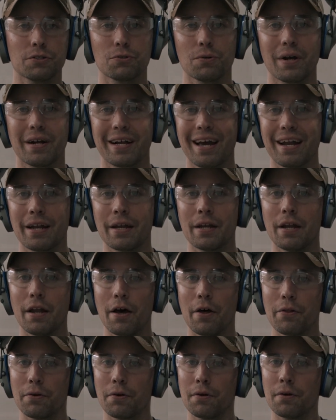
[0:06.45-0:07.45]
So I got
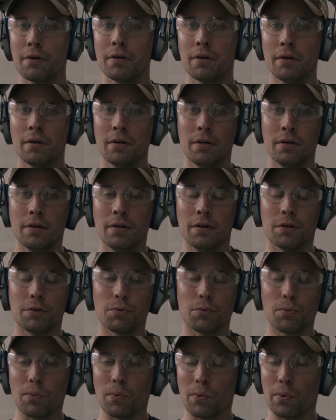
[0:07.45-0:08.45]
another
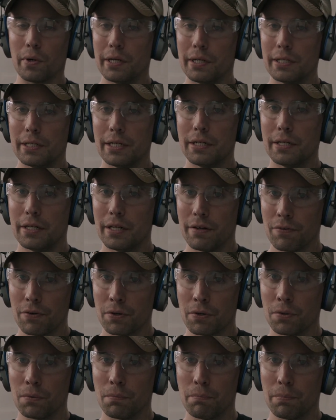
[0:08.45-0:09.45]
really
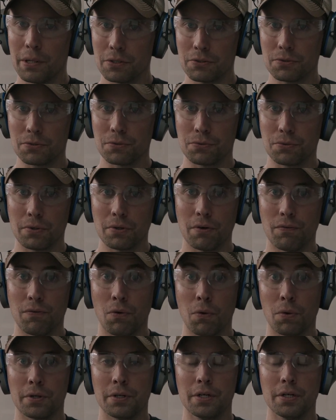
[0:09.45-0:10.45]
difficult pistol drill
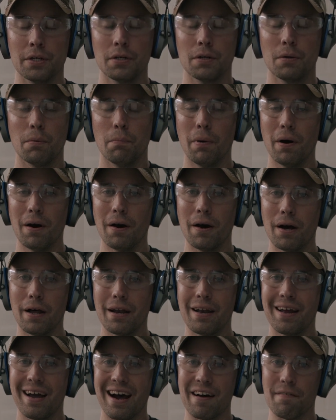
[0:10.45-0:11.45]
for you, but
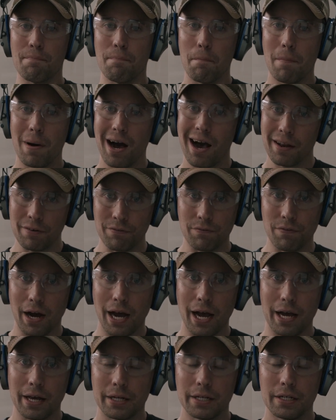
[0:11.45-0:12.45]
I've
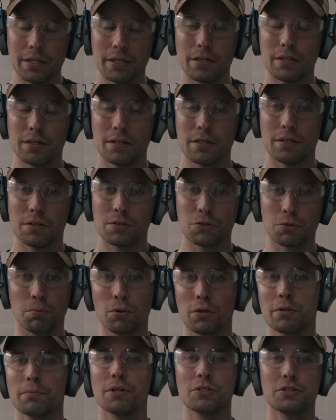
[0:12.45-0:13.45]
modified it so
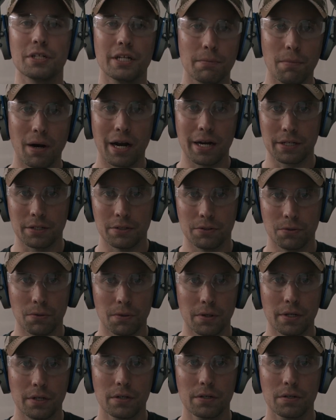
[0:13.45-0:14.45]
pretty much anybody can do
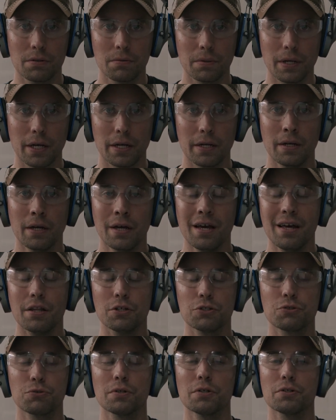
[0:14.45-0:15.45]
it, okay?
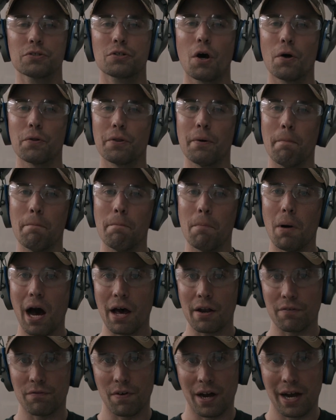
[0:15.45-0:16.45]
This drill is called the
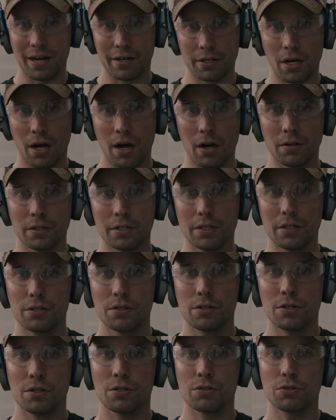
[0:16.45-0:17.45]
Modified Gauntlet.
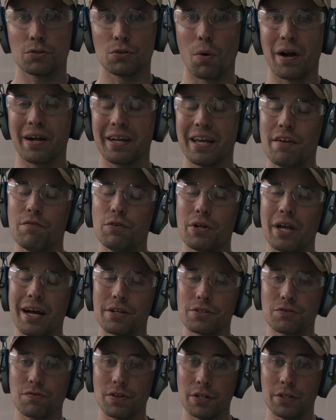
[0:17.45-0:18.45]
So I gave you
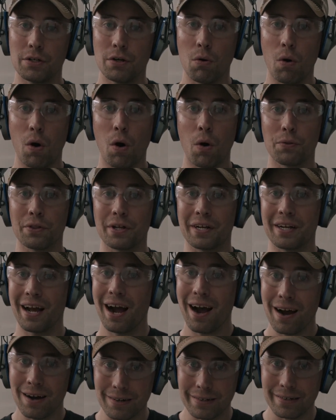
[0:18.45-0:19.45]
guys a video on the
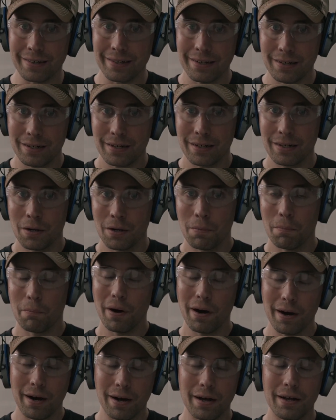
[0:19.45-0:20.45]
Gauntlet,
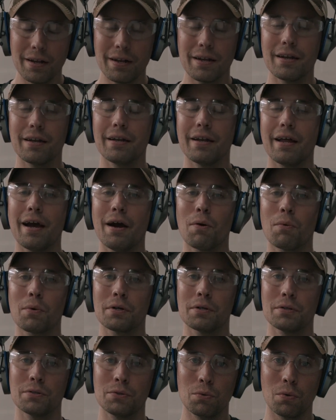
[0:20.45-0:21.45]
but now we're
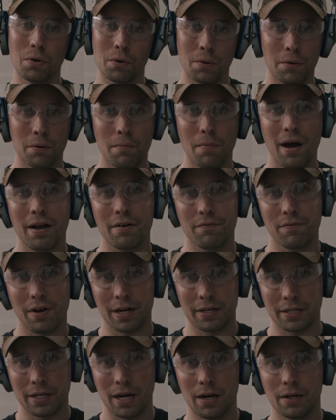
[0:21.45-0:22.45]
gonna do one on the
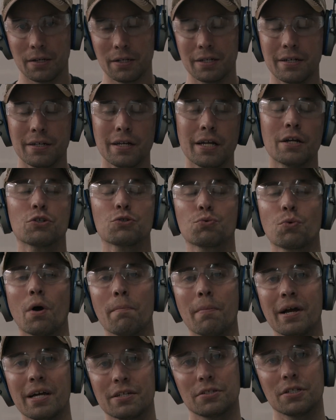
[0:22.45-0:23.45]
Modified Gauntlet. Here's
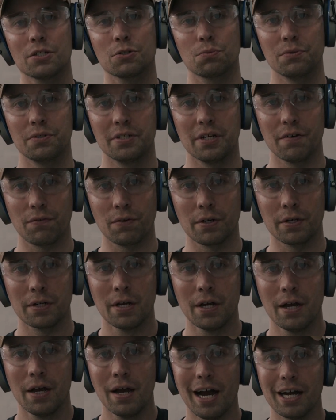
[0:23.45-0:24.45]
what makes this one different.
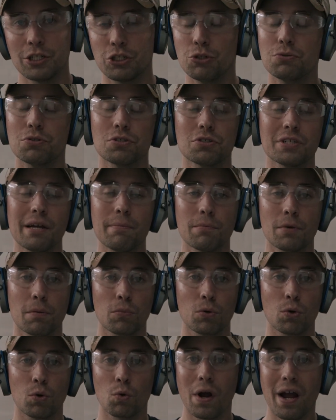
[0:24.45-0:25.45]
I shoot the same
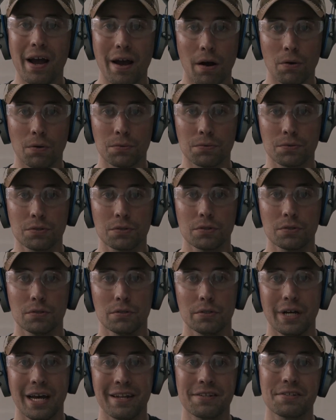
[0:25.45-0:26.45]
number of rounds
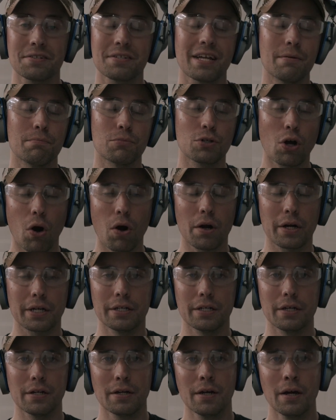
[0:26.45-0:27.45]
at the same
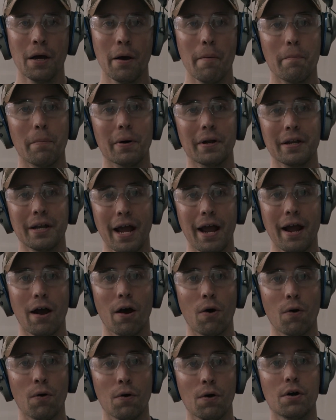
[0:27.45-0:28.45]
target, but
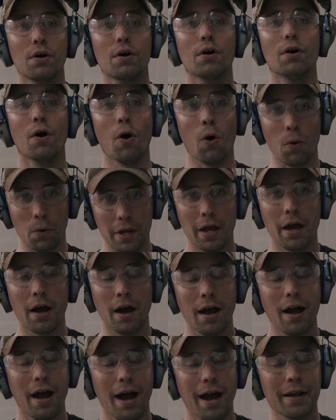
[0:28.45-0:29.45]
now, oh
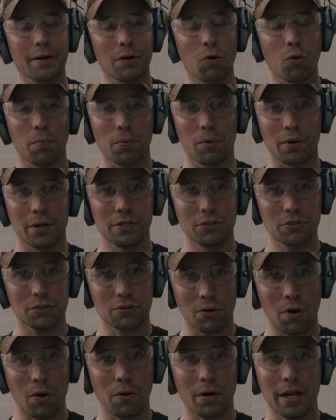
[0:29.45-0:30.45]
yeah, I incorporate
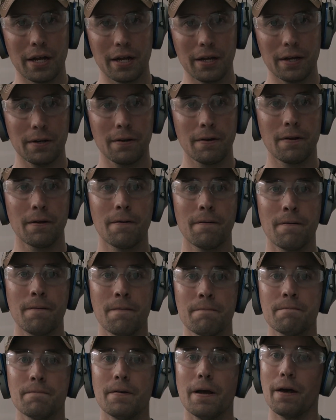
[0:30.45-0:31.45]
strong hand,
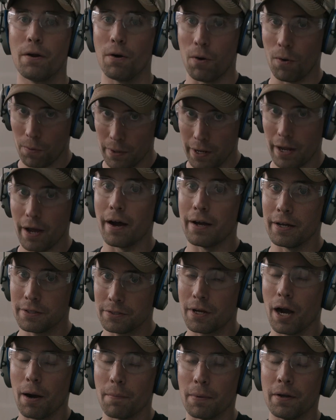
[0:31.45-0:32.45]
and oh yeah, it's
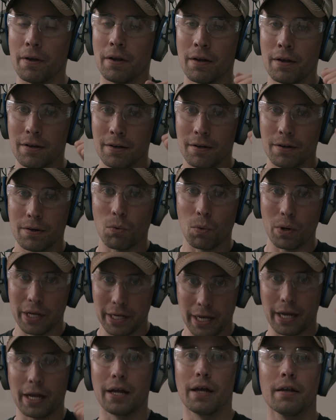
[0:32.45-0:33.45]
coming,
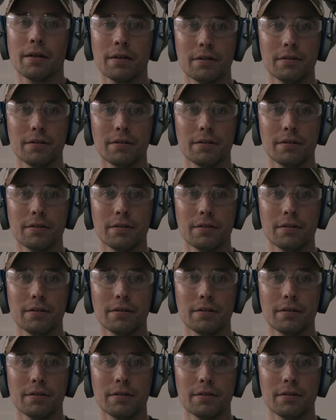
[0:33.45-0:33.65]
weak hand.